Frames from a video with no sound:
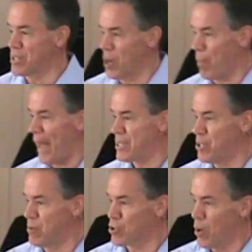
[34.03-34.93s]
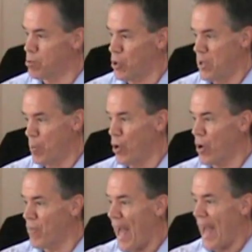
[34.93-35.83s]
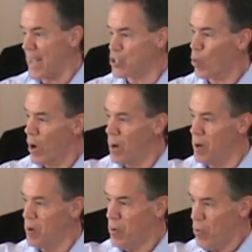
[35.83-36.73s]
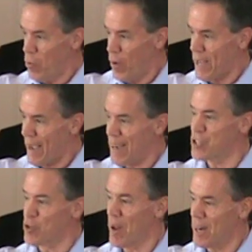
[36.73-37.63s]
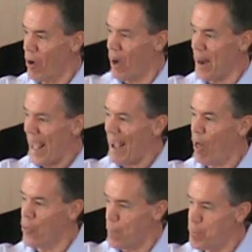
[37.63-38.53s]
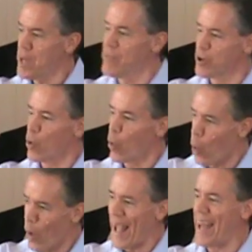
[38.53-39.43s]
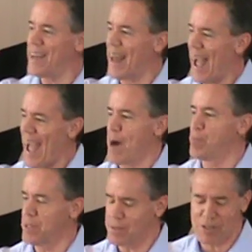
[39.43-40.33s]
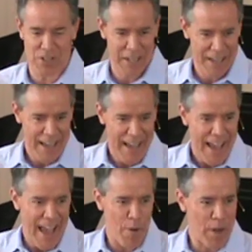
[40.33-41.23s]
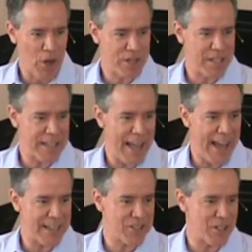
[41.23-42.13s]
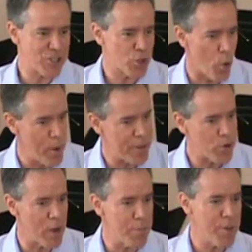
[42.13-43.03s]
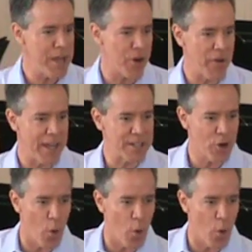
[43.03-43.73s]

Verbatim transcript: looked at a passage of Scripture in the book of Acts where we concentrated on how the pivotal when happens. And we looked at that uh, story between Peter and